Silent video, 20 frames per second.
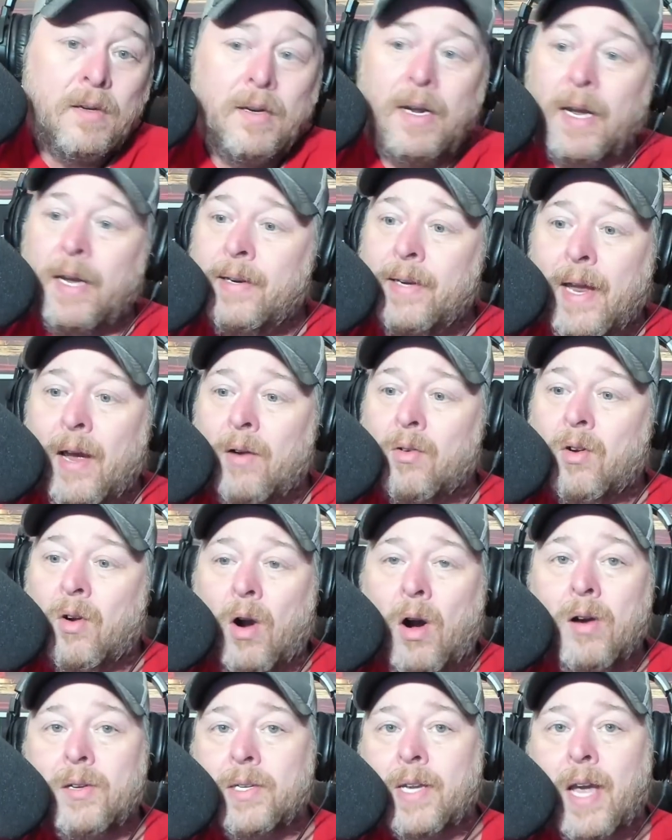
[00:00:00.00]
and now
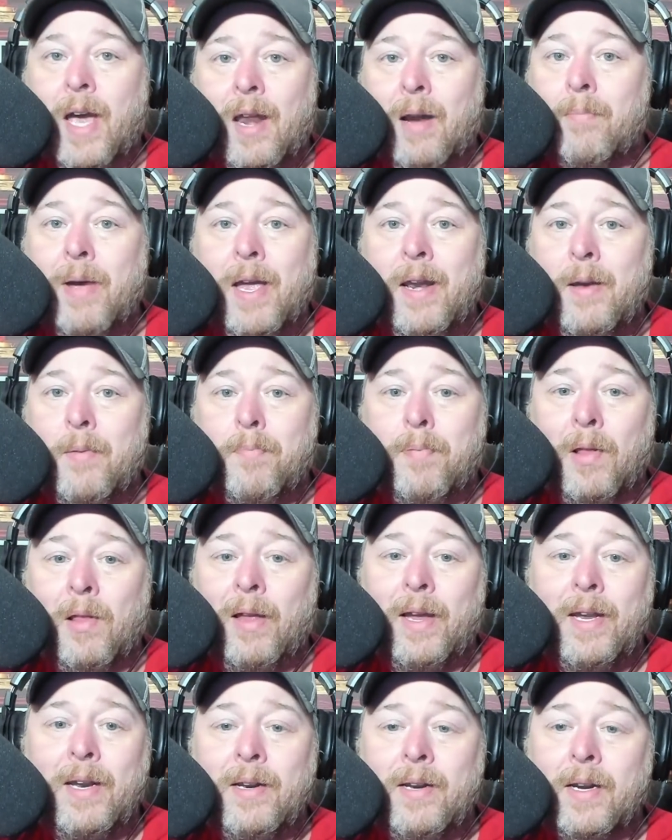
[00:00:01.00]
Gronk's kind of made it
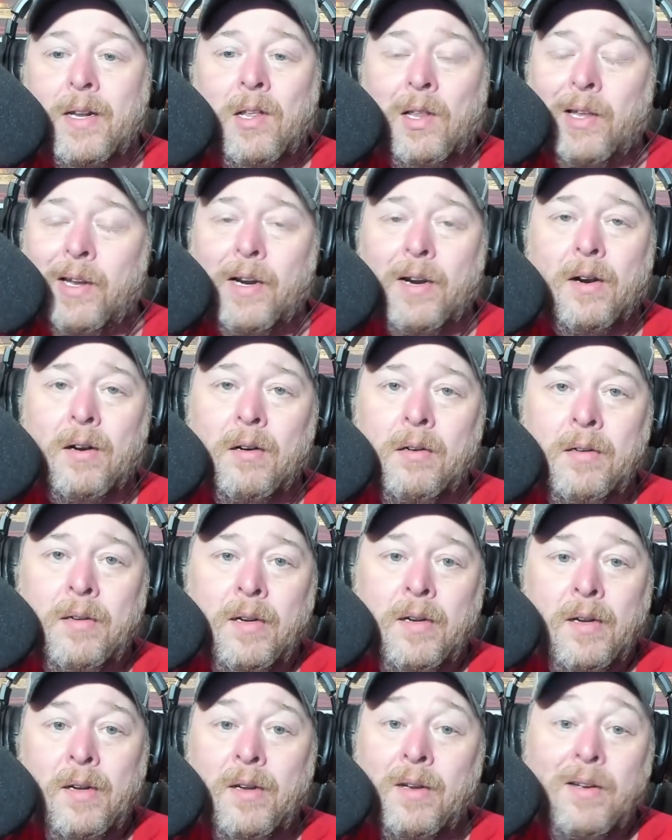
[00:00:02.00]
plain and clear,
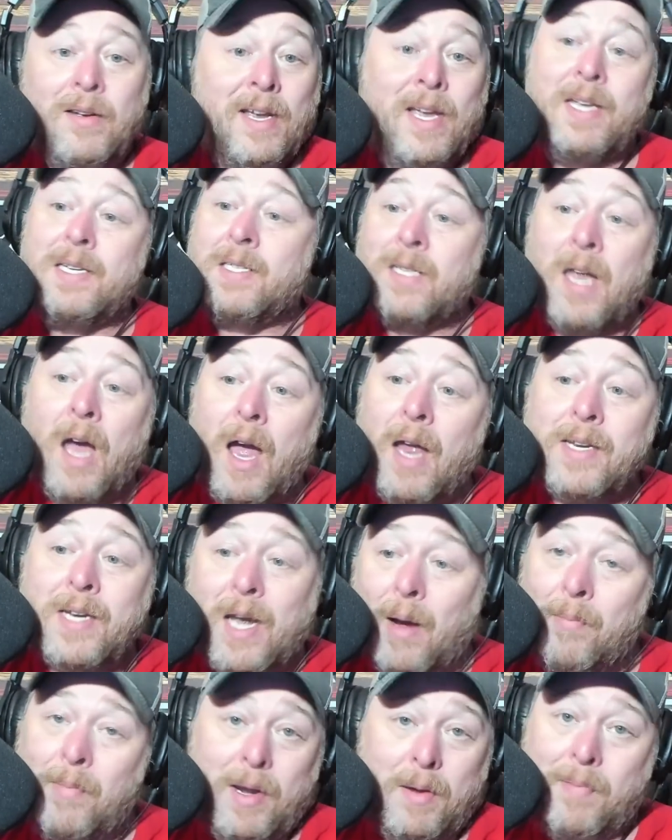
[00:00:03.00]
he's not
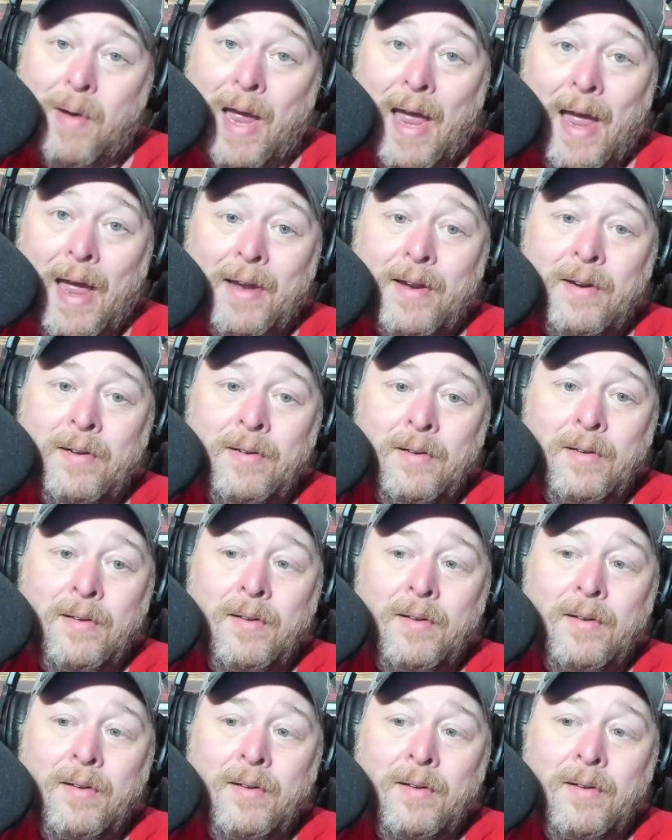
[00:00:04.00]
coming back.